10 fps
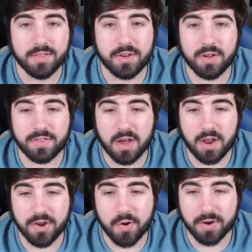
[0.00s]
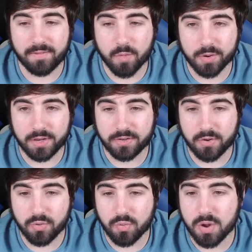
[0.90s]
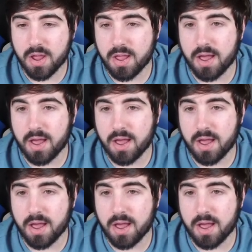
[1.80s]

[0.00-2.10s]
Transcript: Then you got the Unknown at $42.